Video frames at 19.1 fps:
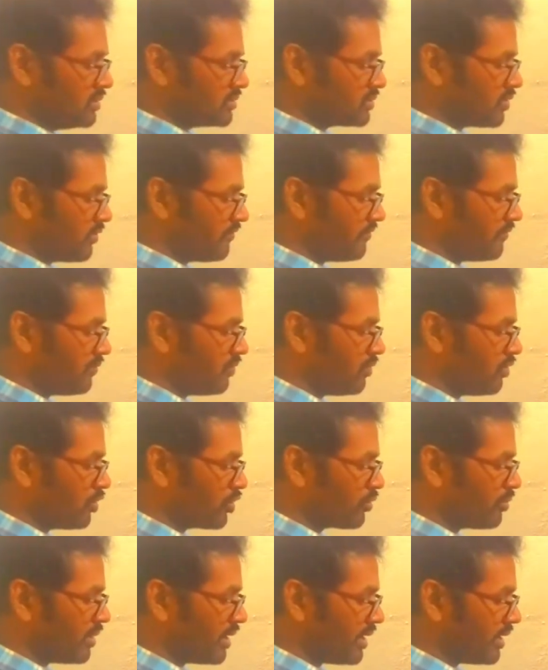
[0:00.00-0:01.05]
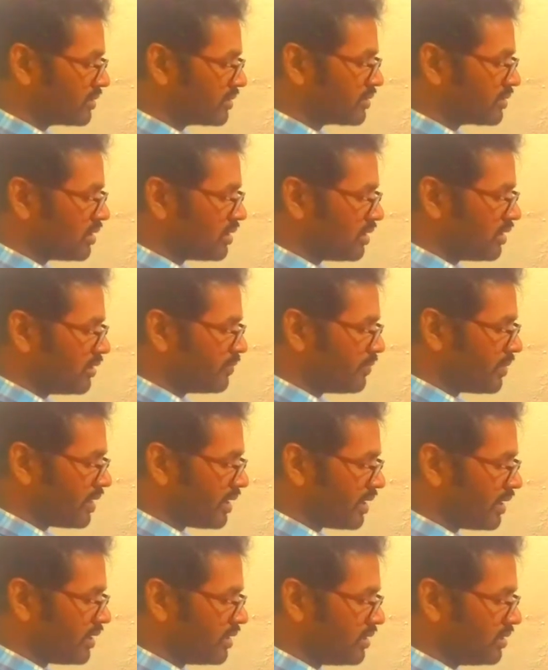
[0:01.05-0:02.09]
So 4 by a third
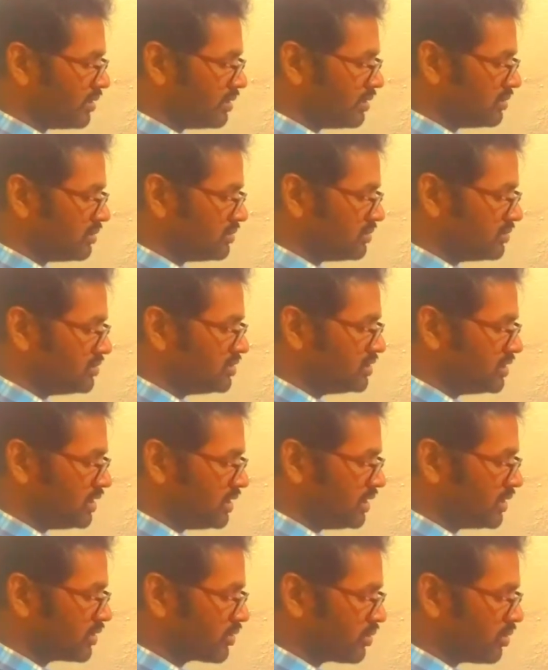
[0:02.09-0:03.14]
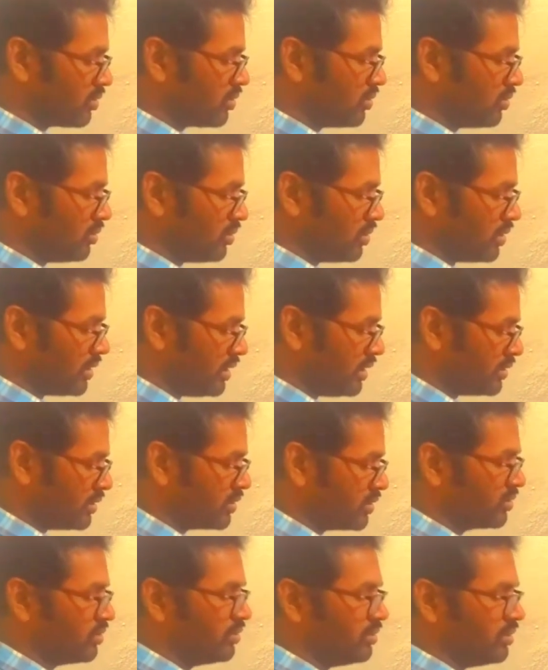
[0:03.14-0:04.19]
pi 0
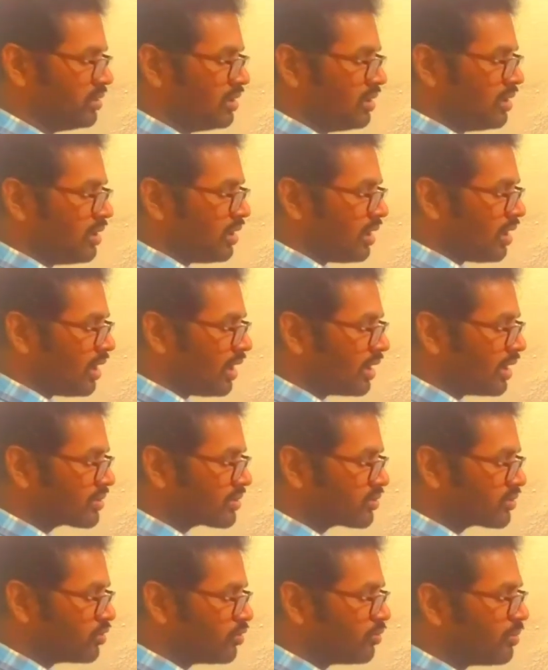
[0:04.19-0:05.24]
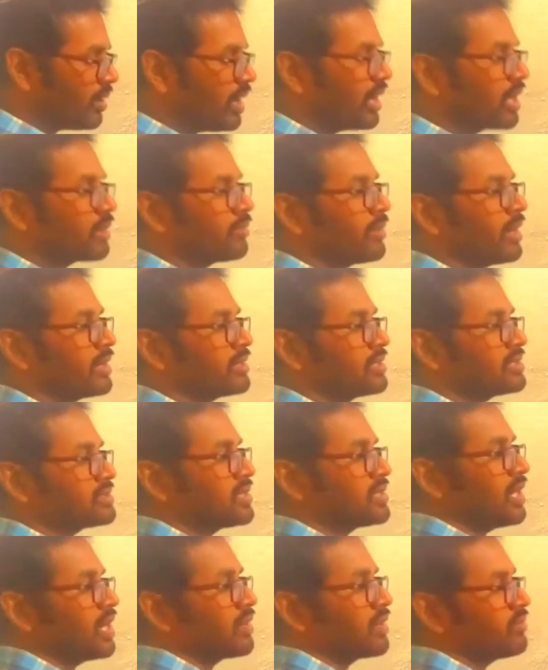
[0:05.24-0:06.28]
into R2 bar minus
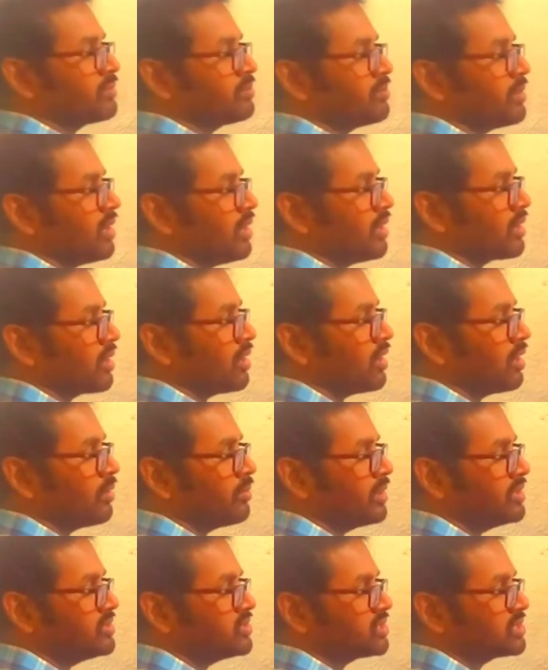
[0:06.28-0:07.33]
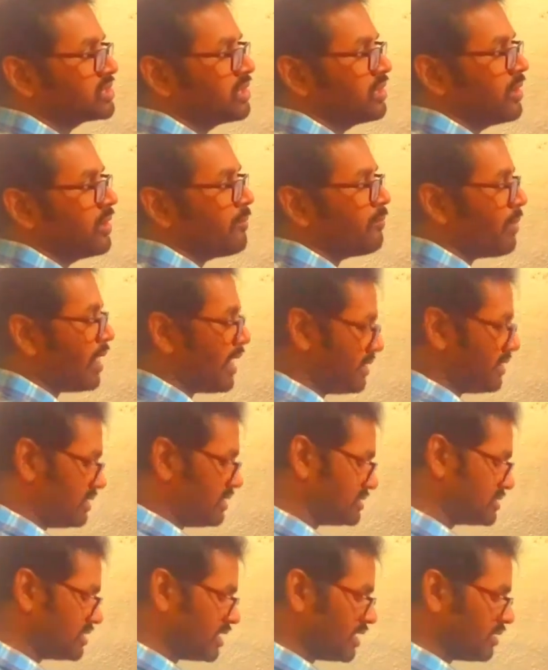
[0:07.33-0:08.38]
R1 bar. How much?
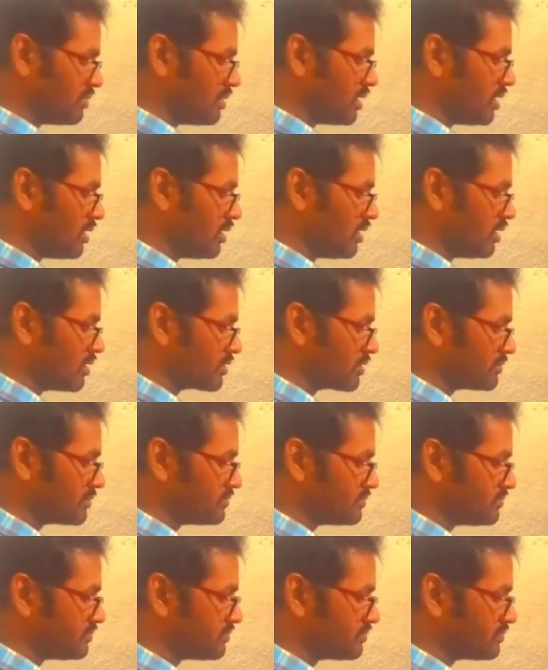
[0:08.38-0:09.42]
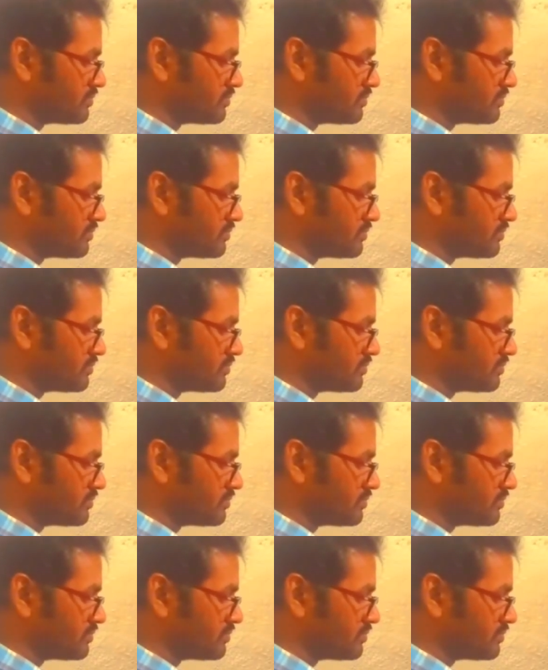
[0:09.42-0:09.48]
Minus A bar.